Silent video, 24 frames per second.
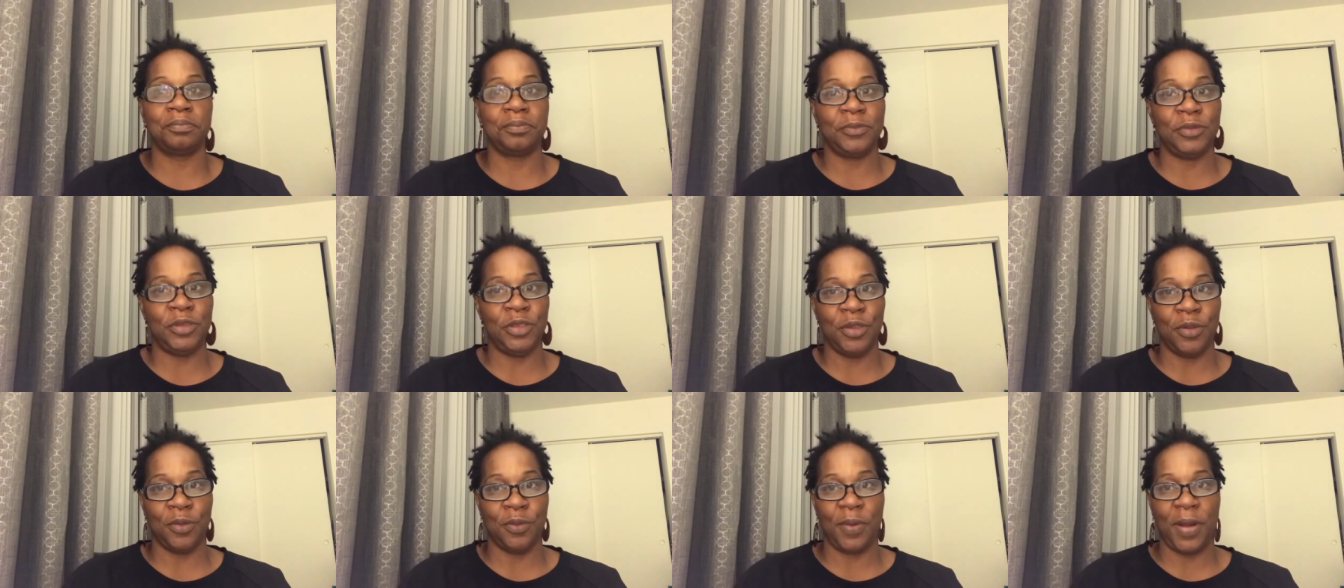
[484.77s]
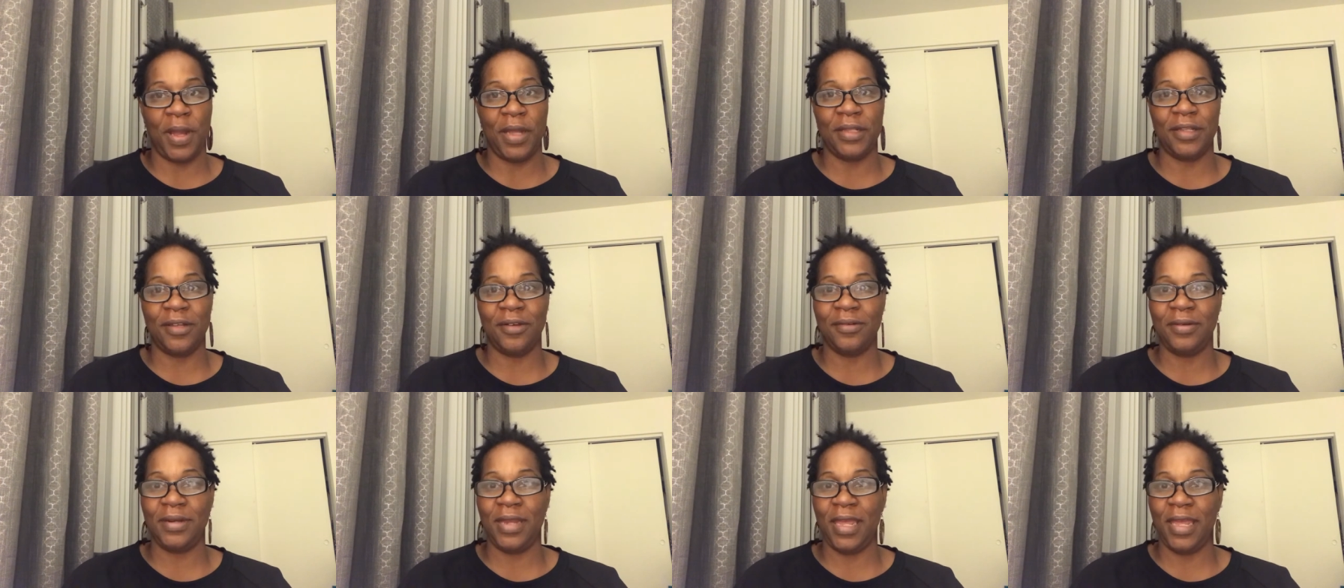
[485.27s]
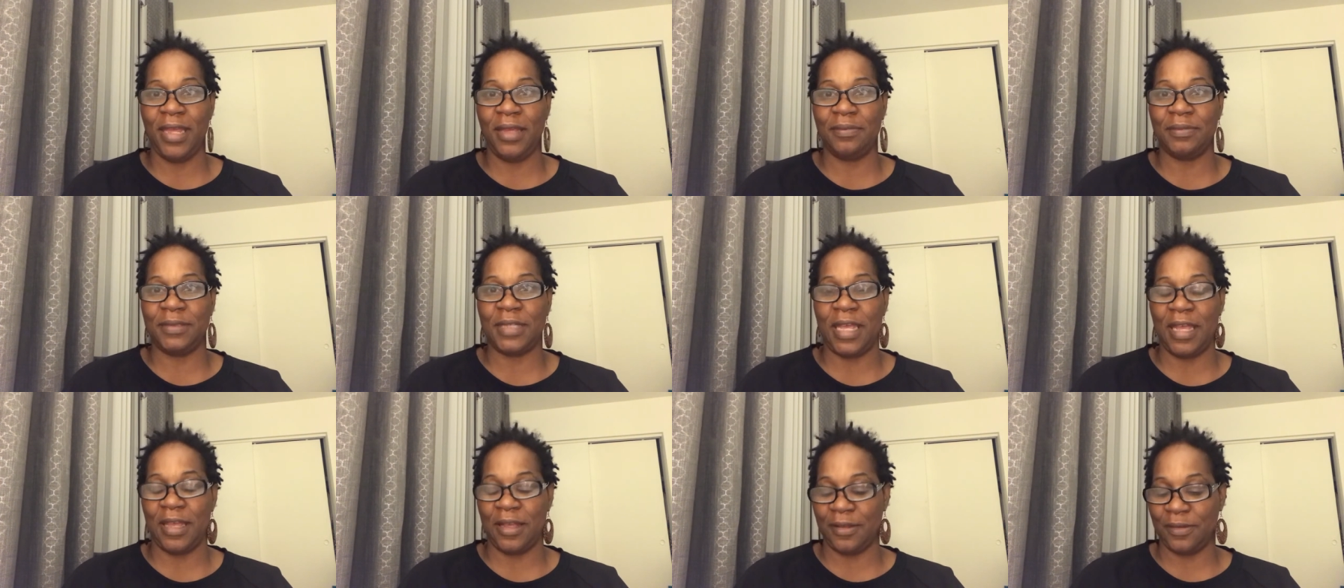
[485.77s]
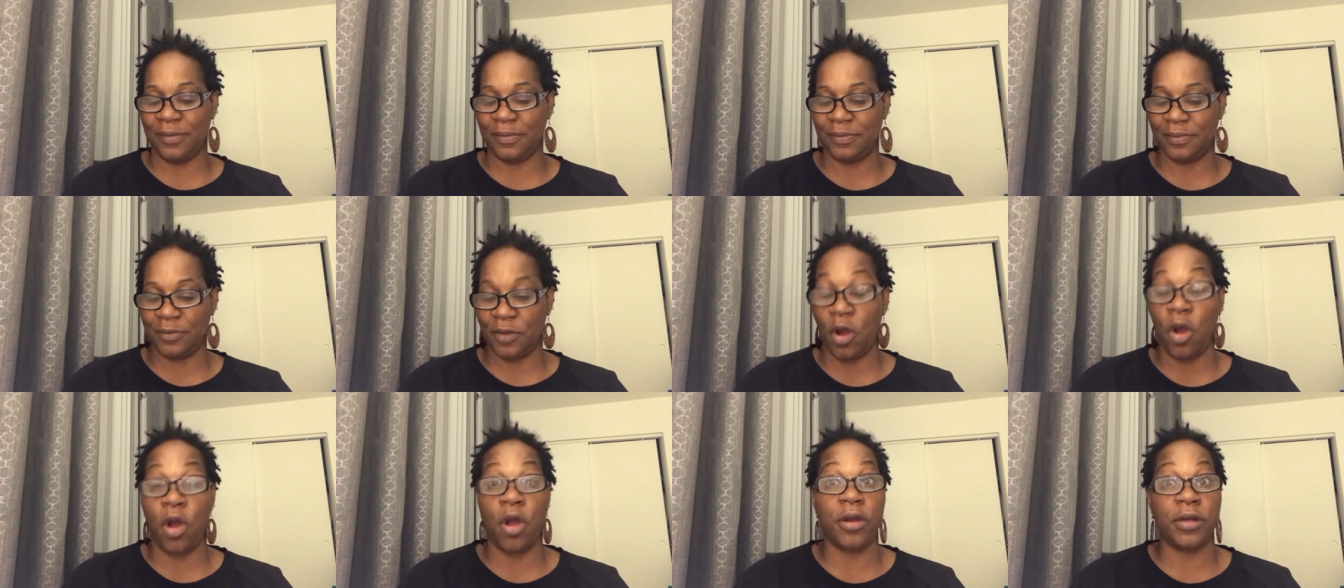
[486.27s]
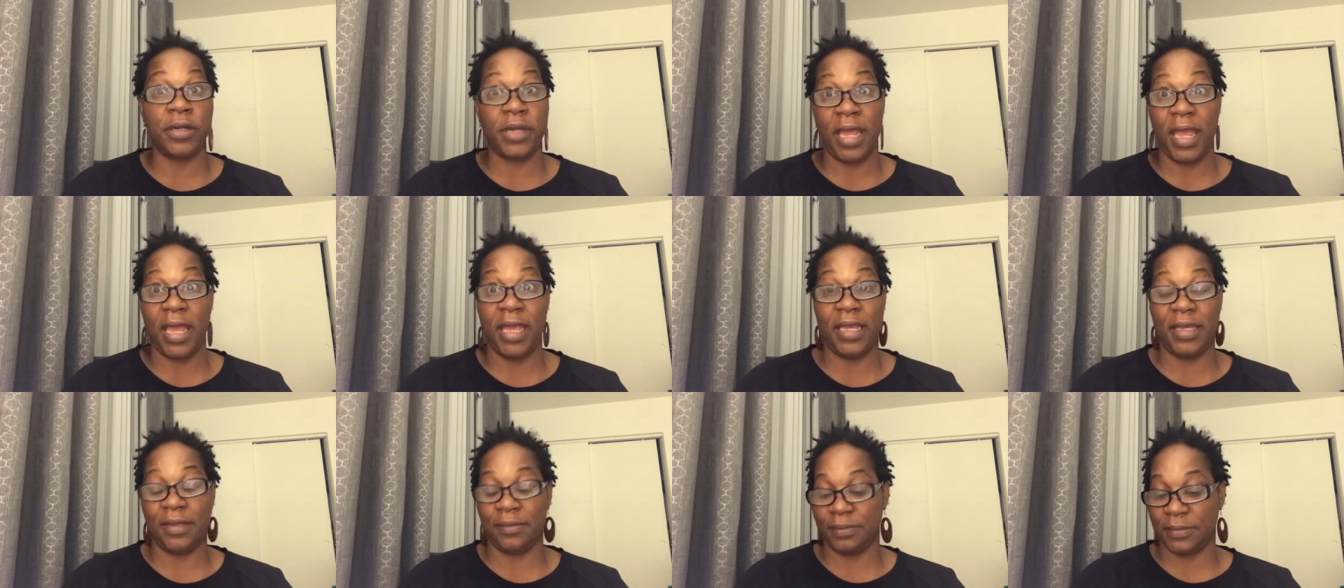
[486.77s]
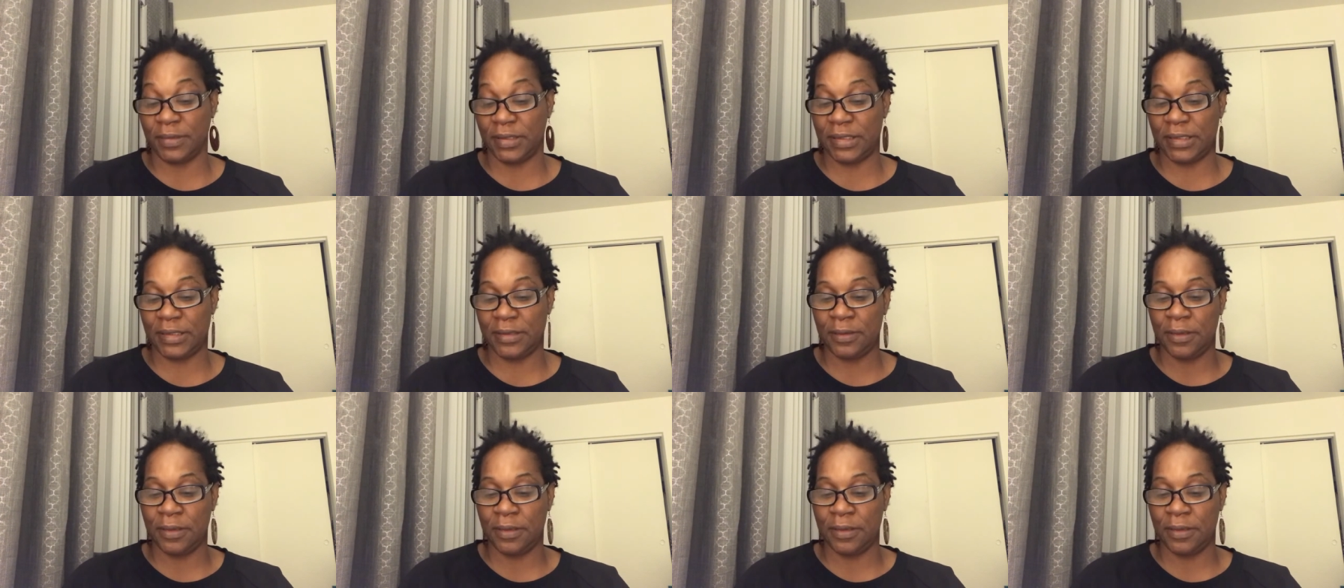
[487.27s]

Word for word: you'll write their name down, our names.